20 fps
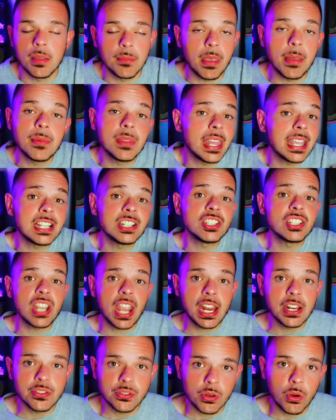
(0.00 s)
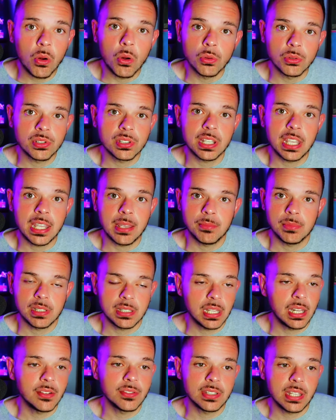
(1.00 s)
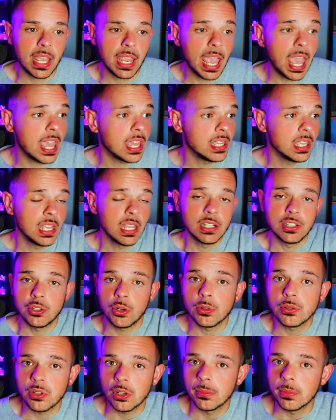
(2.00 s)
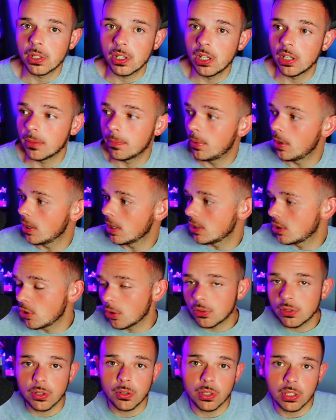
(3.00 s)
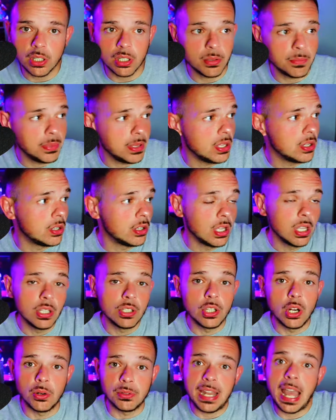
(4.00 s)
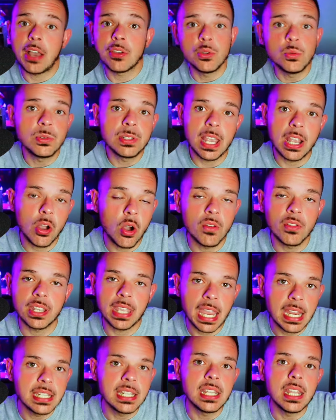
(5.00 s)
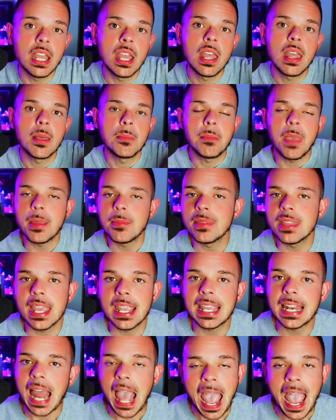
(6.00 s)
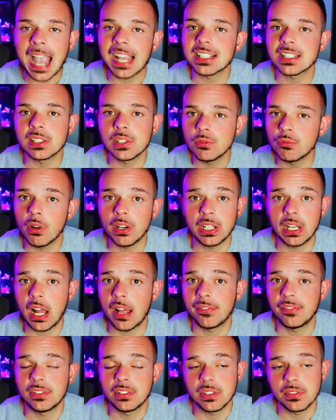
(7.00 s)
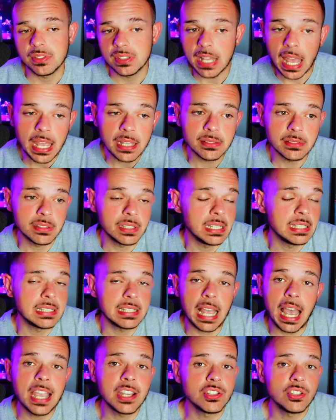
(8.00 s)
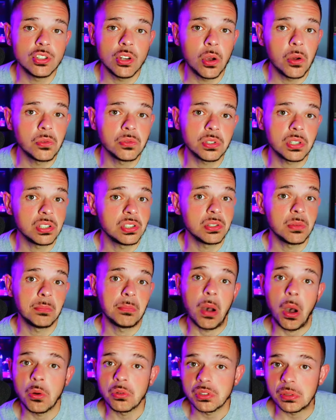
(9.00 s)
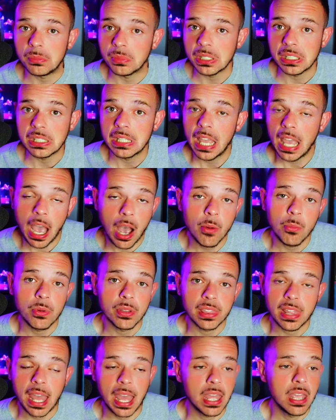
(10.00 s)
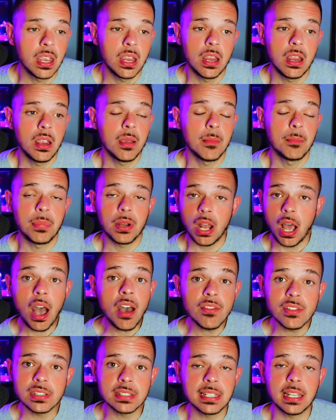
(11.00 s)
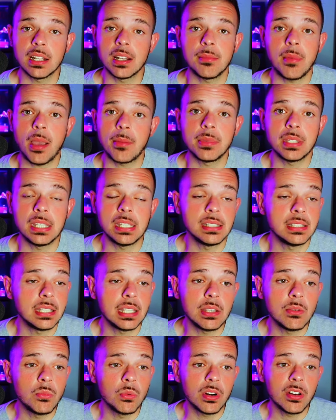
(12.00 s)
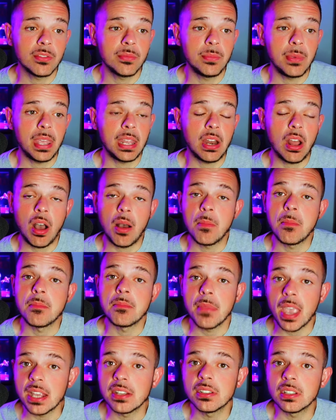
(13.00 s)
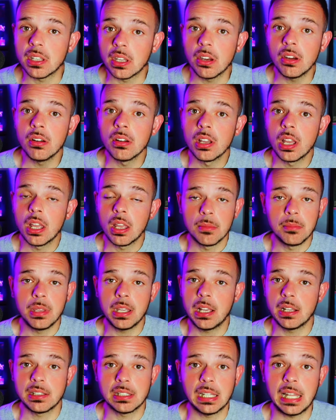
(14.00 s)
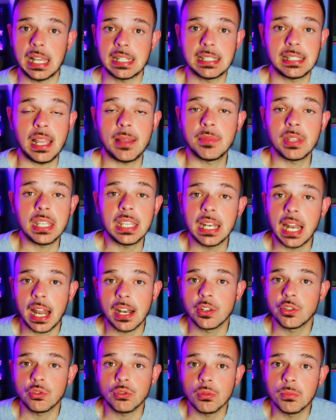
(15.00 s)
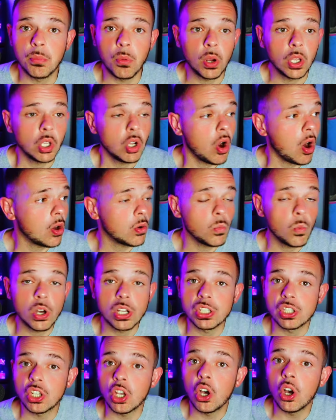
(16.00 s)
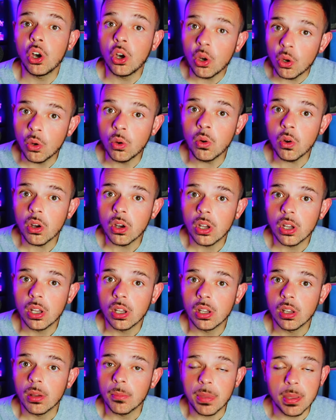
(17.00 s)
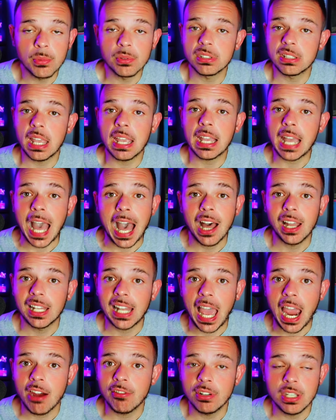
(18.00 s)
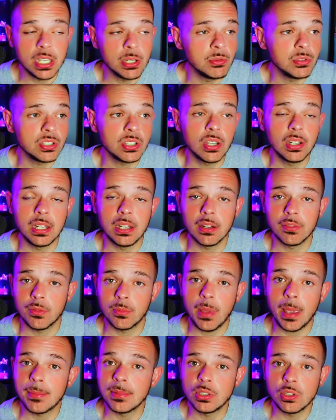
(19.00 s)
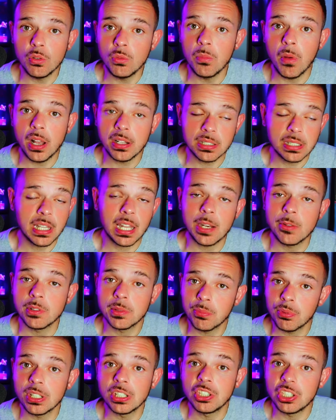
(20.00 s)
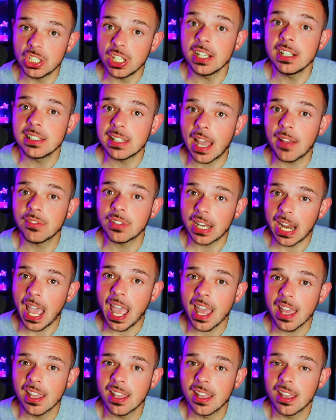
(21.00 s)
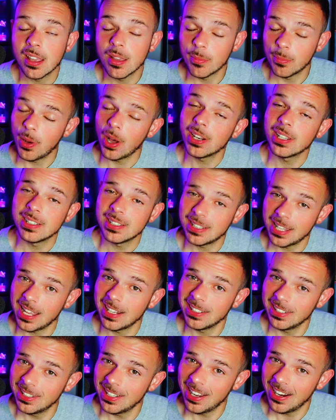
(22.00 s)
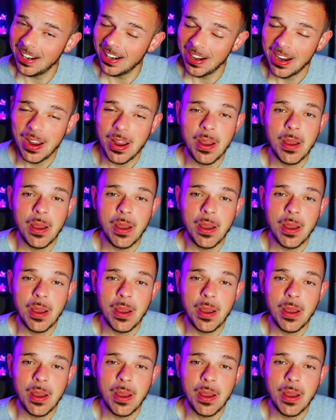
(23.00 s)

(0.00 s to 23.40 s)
Maybe they can change their whole scheme. Instead of saying, hey, it's your turn to cook Book, it's your turn to cook Beal, you know, now you take over KD, maybe they can actually run an offensive set, and Tyus Jones could supposedly help with that. But obviously on the Miami Heat, he would have been amazing here, because the last time the Heat had a true point guard was who? People say Kyle Lowry. He was good here for maybe 2 months, and then he was pretty cheeks after that, pun intended there.